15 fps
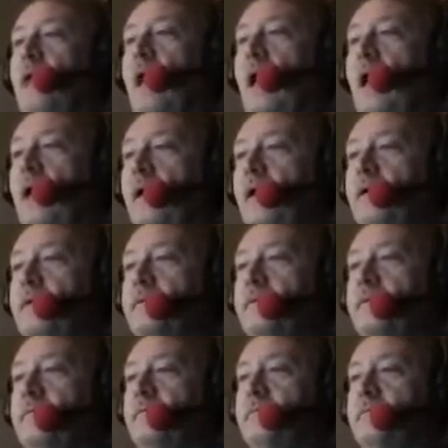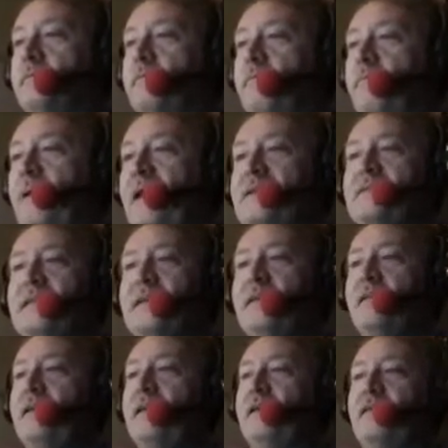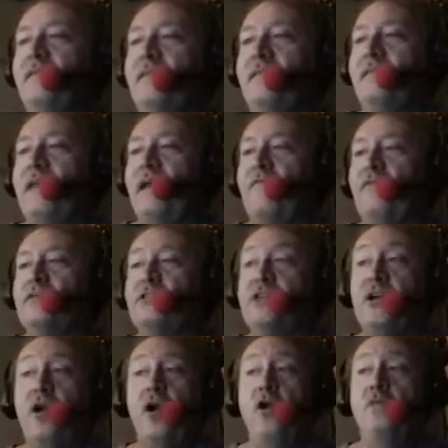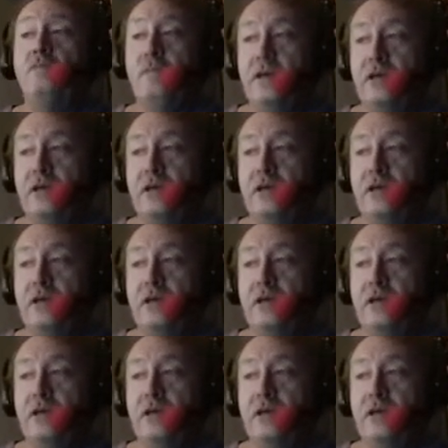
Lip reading: Uh, Basically, efforts to curb